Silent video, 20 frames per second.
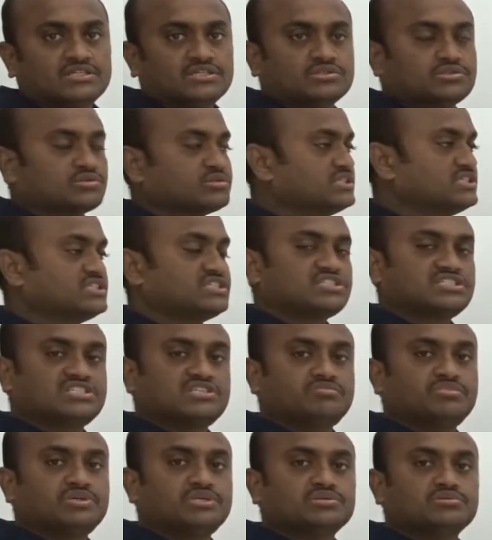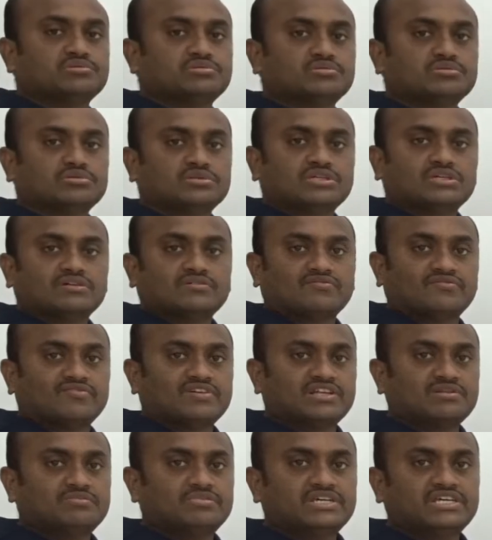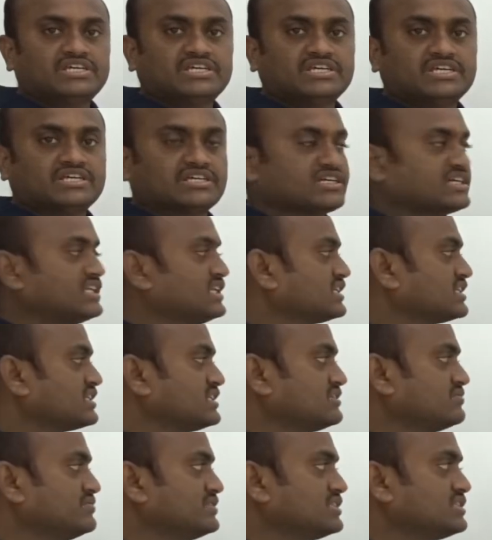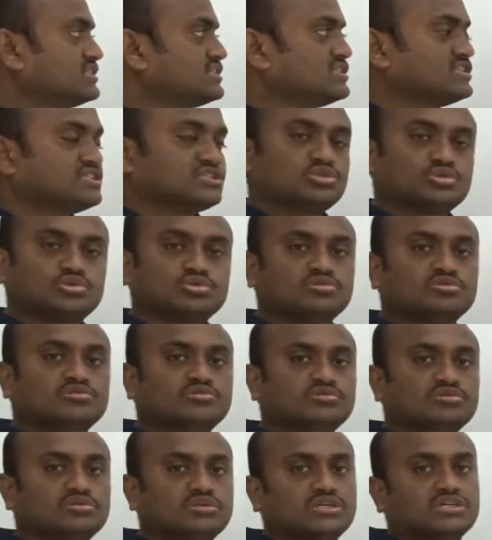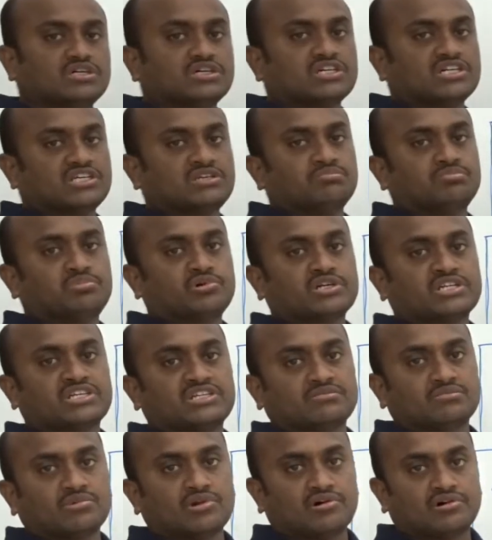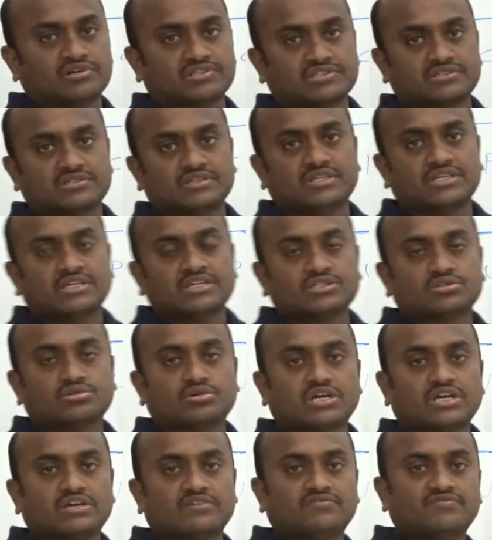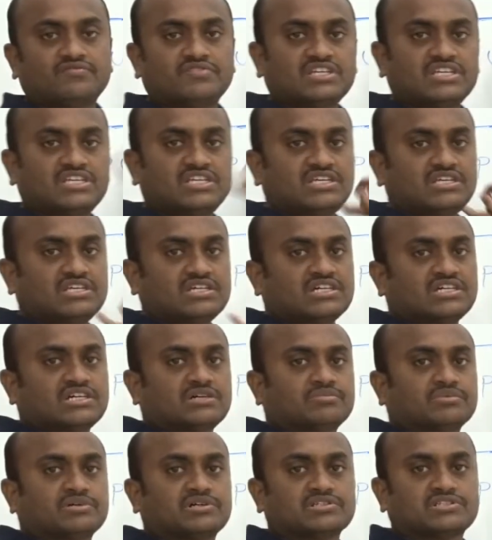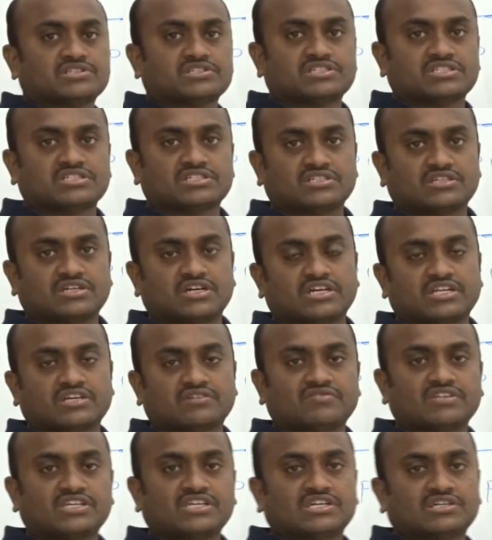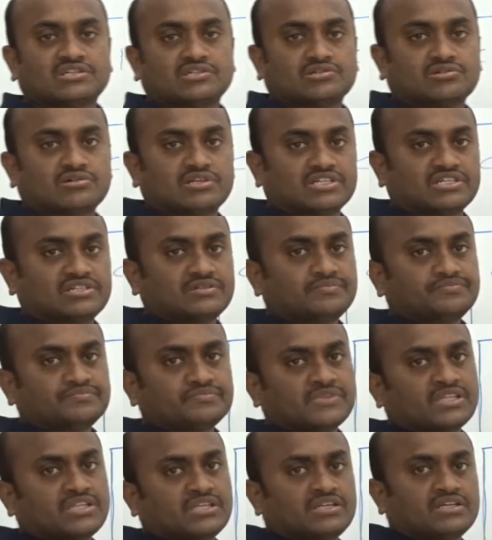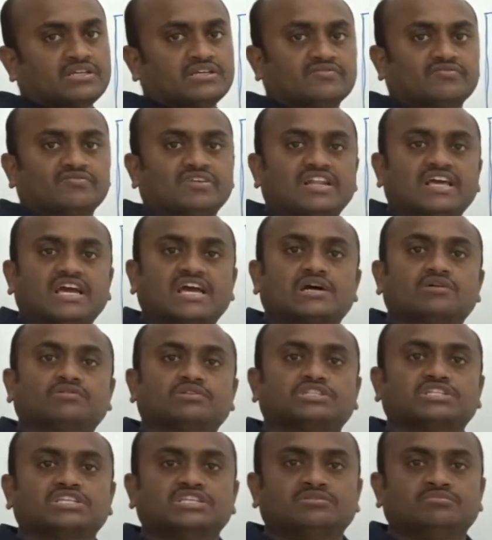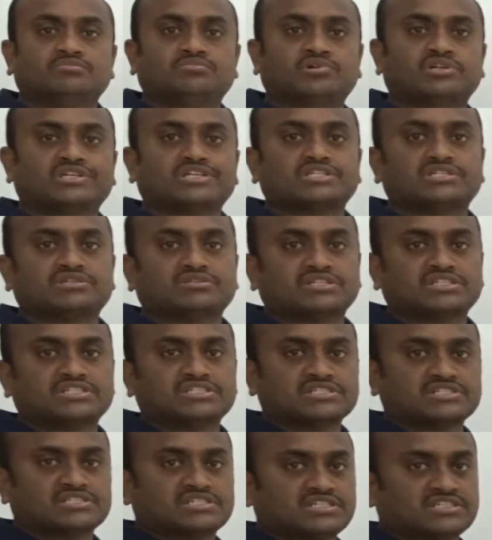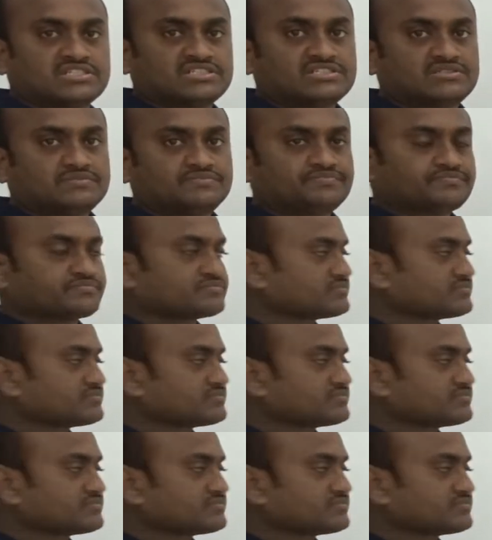So this CPU will be connected with two important blocks. So every processor or every controller will have three important units inside that.